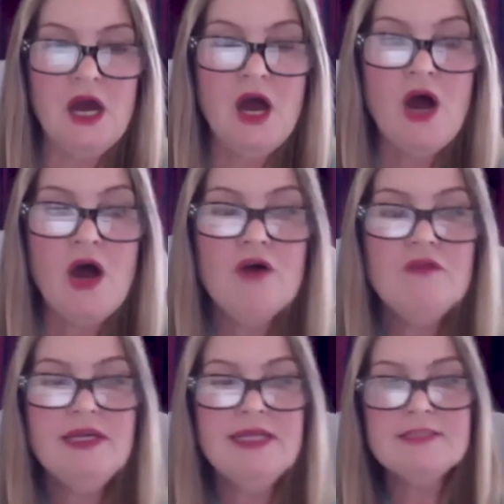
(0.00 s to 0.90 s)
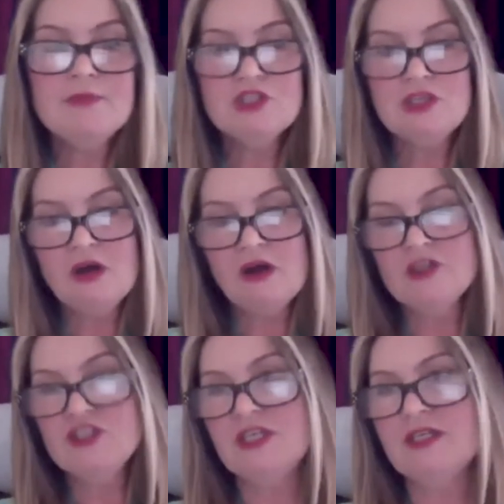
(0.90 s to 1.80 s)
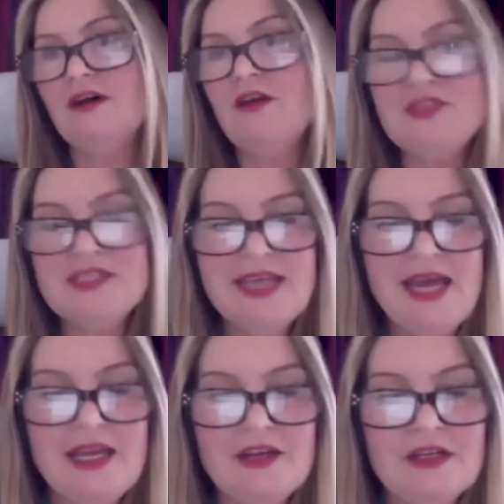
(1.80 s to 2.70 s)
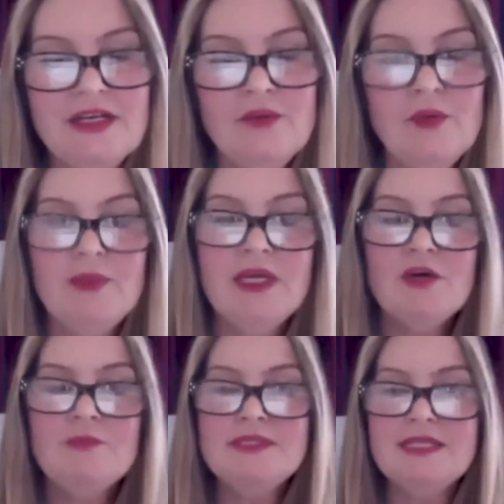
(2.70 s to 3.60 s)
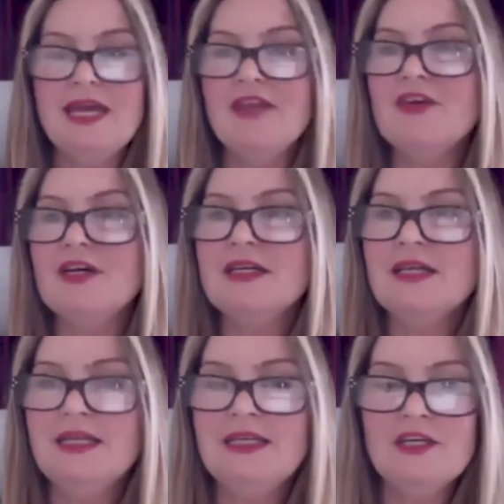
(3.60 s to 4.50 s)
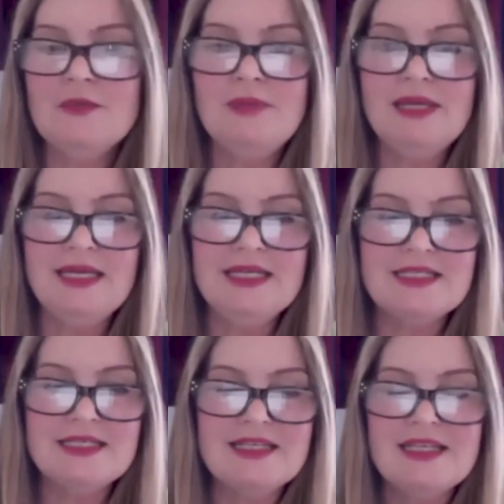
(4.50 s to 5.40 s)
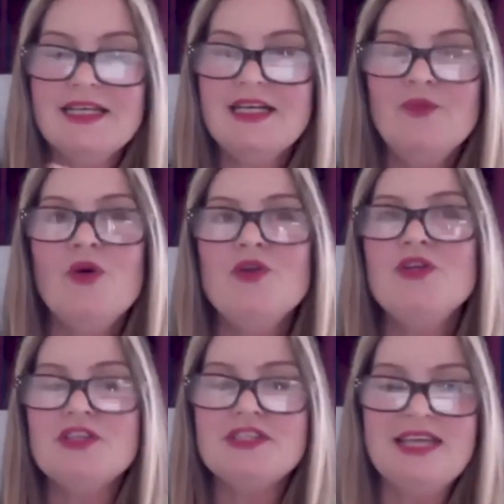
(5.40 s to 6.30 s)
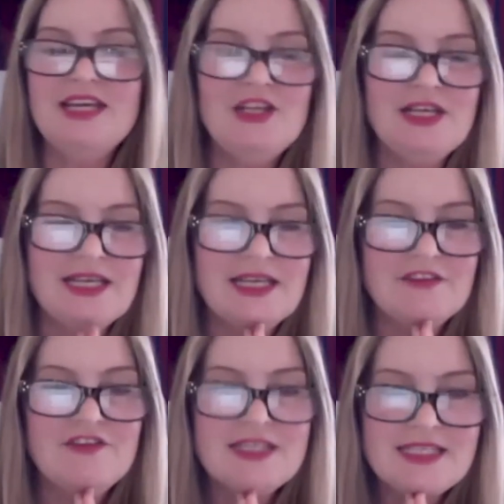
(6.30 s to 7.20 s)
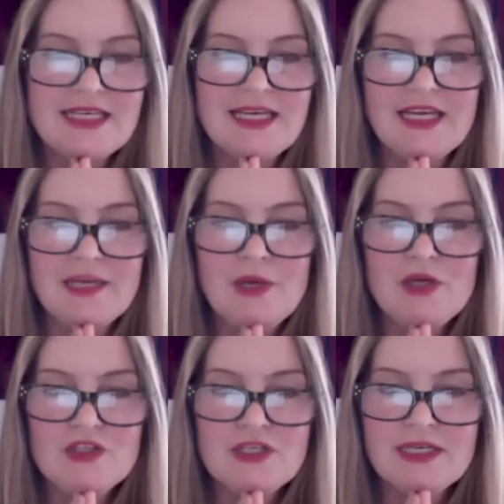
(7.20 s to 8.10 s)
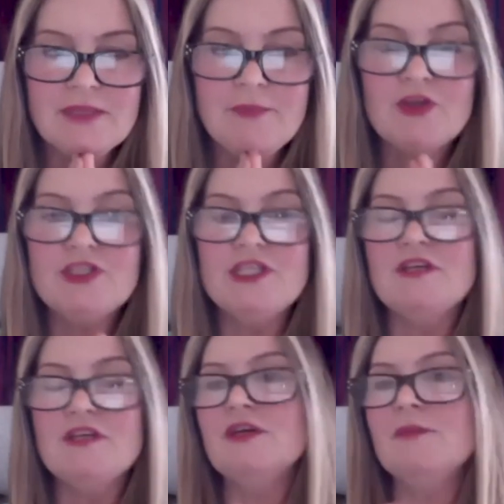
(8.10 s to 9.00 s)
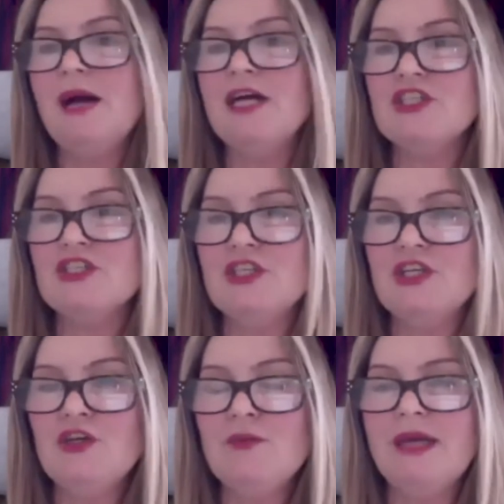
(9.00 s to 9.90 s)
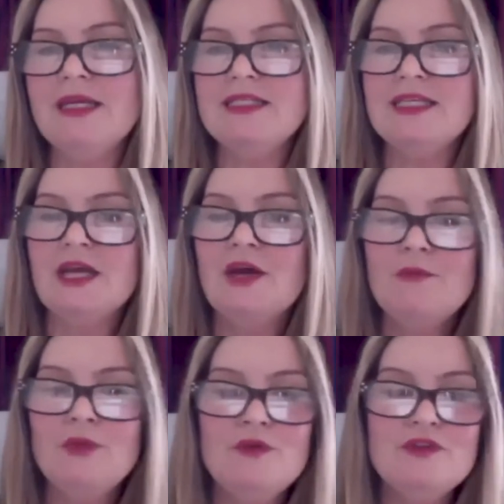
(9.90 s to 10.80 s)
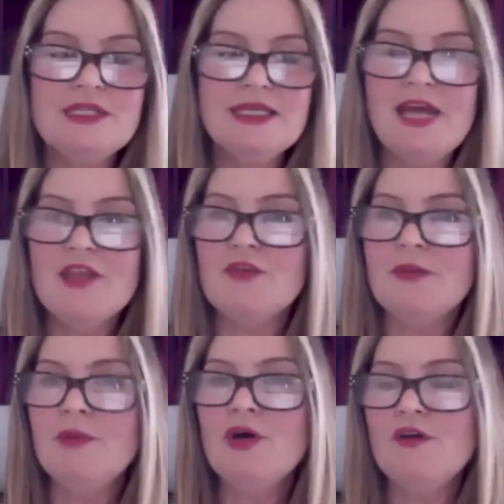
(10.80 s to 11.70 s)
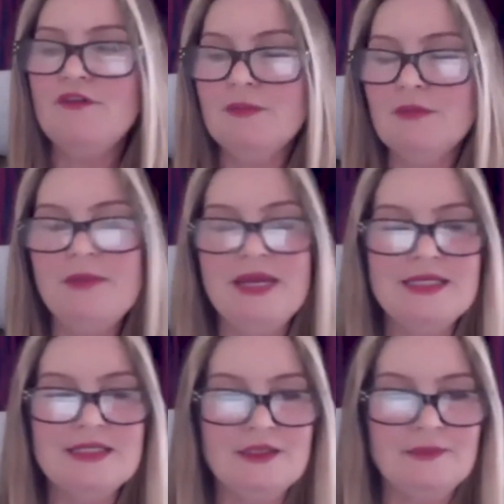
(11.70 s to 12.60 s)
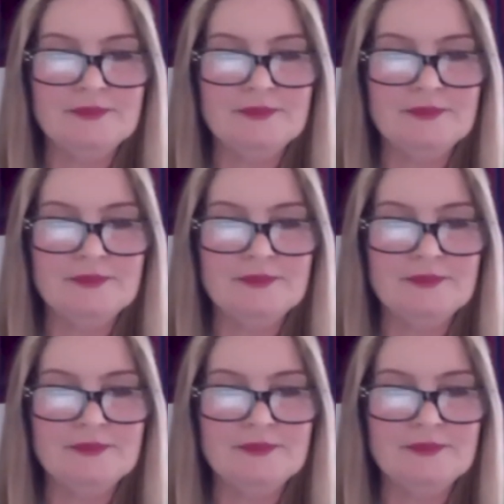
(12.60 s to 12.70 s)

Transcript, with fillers: only it's much larger on the scale when we come together in complete oneness cellularly, physically and emotionally. The body of compassionate humanity moves together in perfect momentum.